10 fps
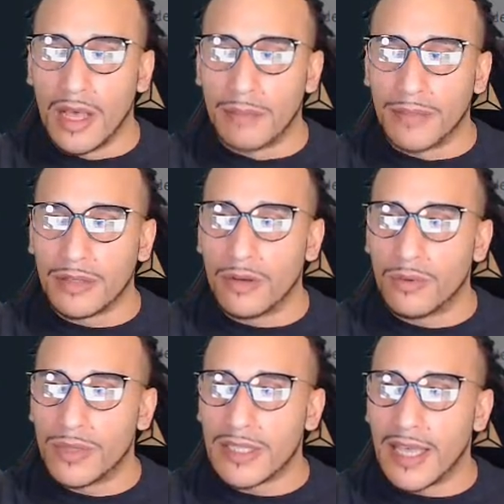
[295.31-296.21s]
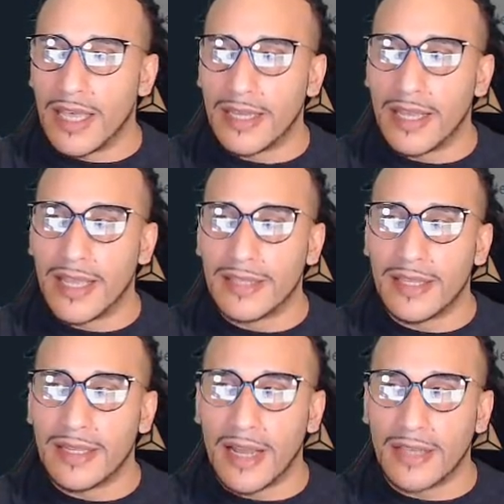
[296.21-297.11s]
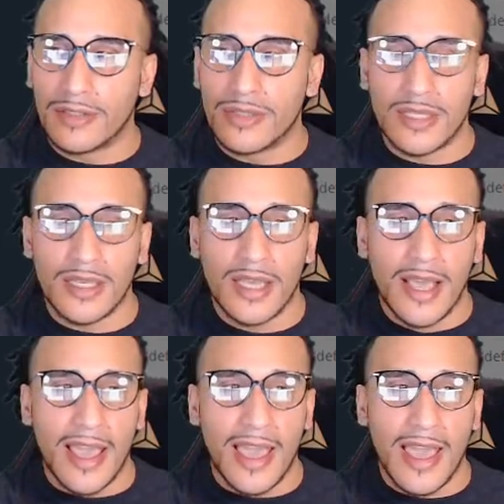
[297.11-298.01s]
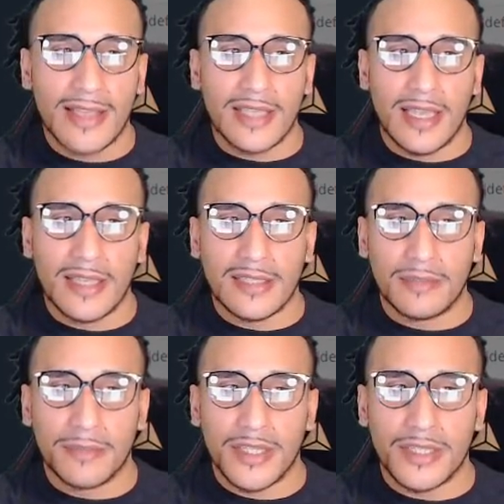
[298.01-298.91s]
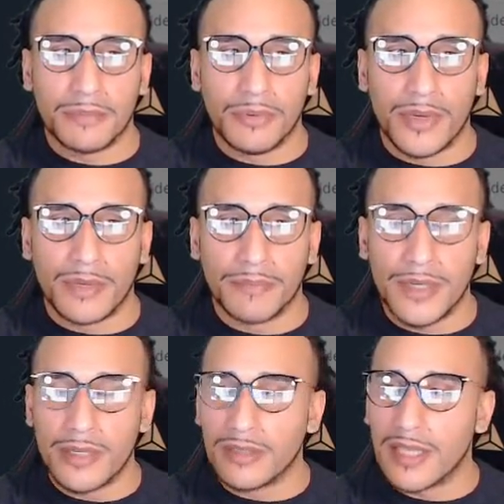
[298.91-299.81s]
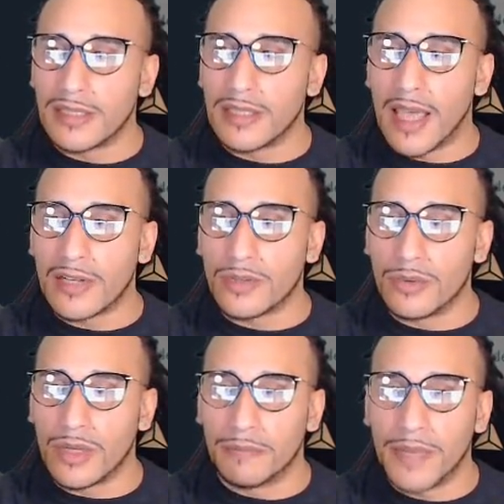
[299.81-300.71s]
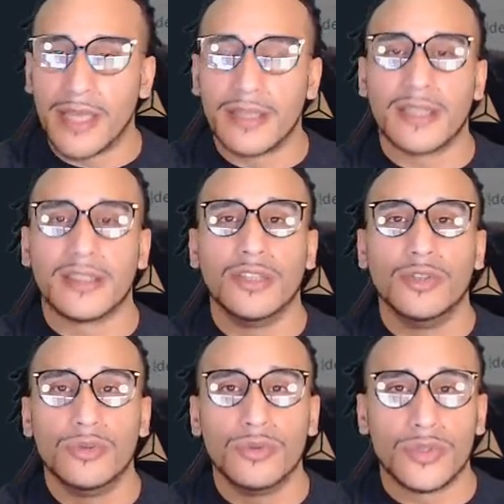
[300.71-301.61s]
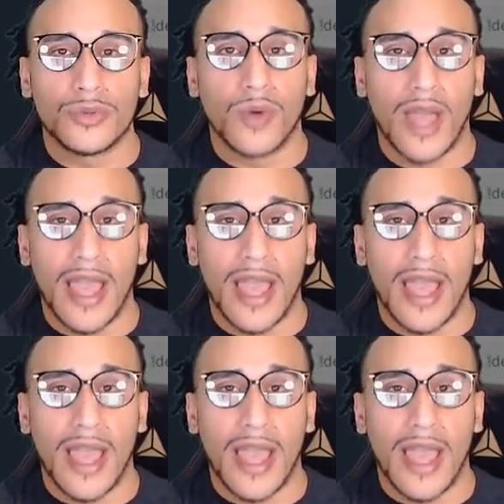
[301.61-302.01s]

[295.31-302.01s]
I'm gonna go into edit, and then like you see, it has exclamation exclamation point build. That's the actual command that the user will